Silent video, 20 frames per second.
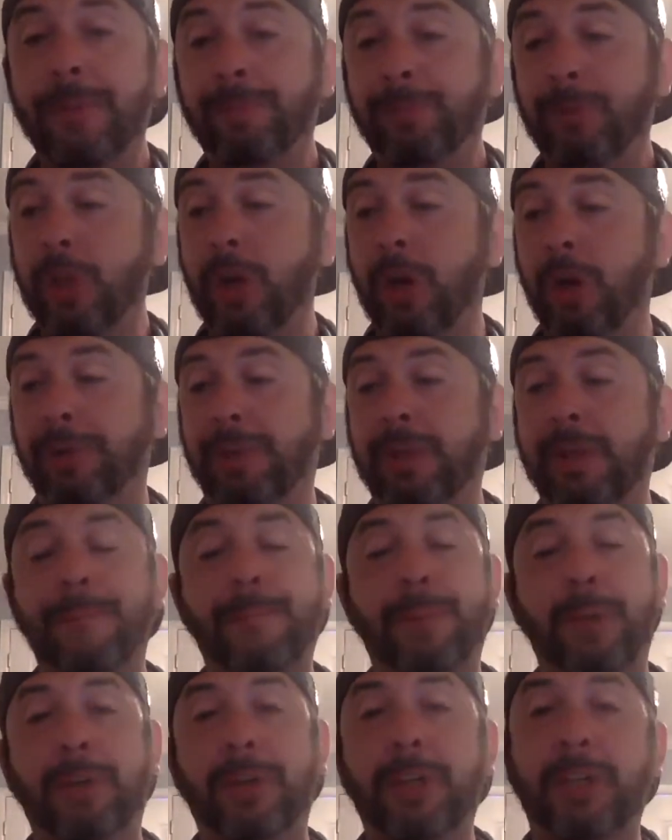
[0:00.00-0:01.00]
the
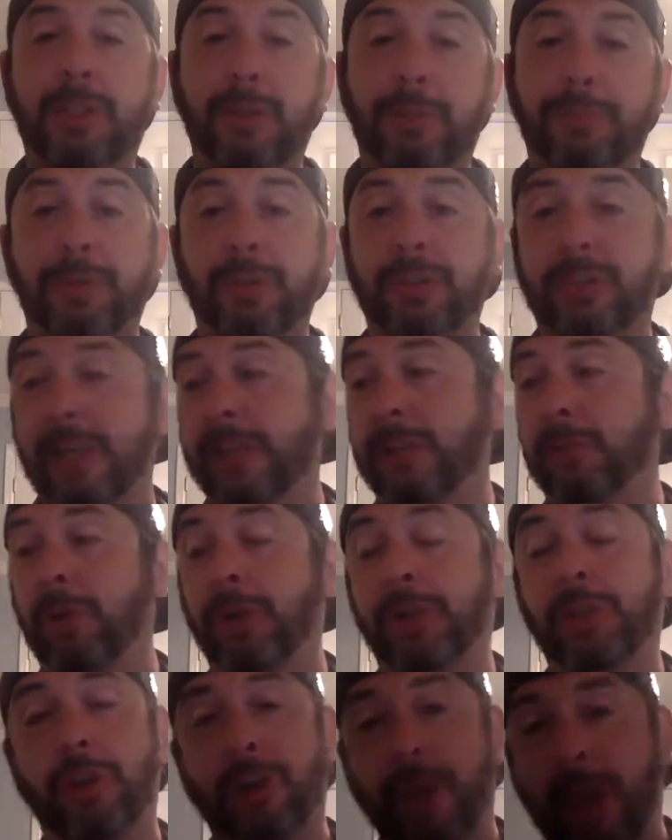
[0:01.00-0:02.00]
ability to predict
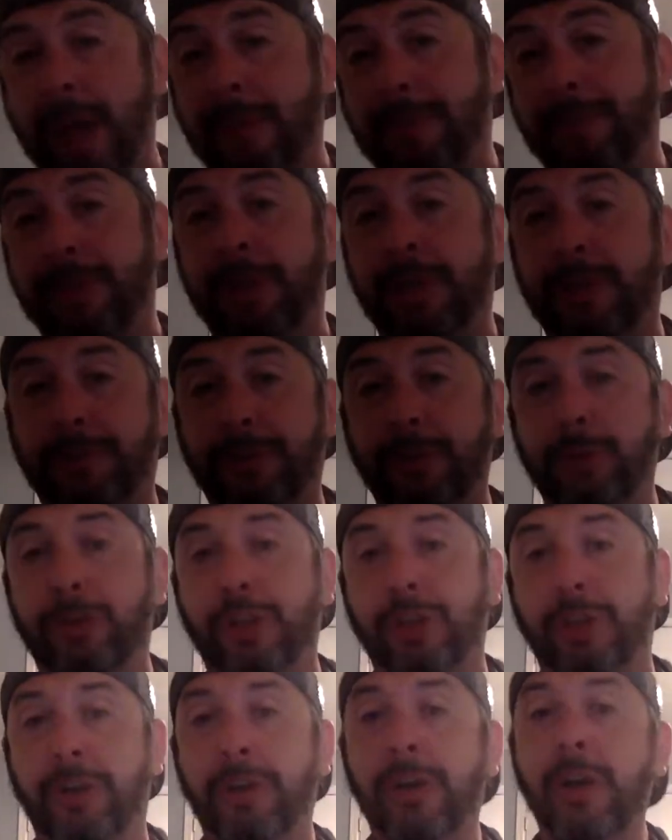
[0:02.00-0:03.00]
what could happen in the
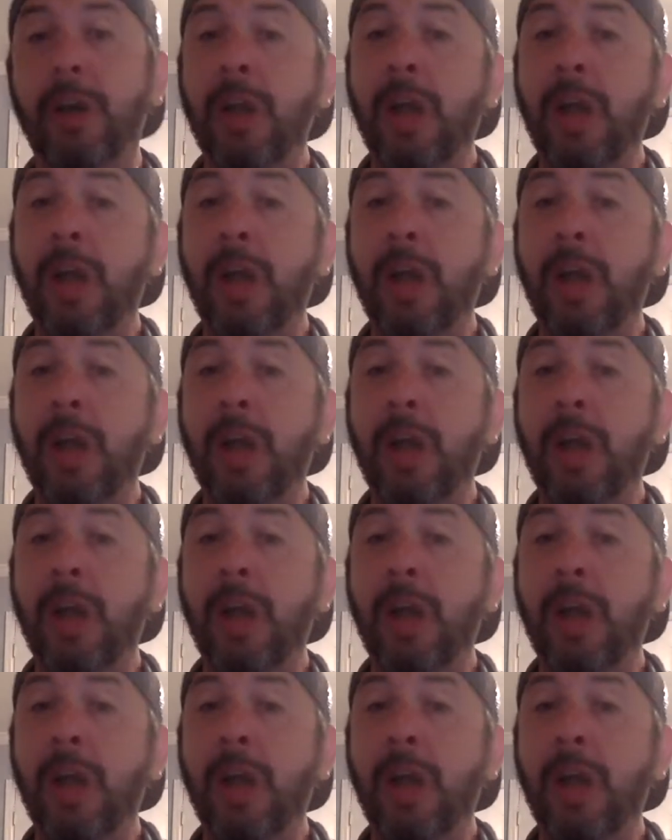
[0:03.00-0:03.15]
future.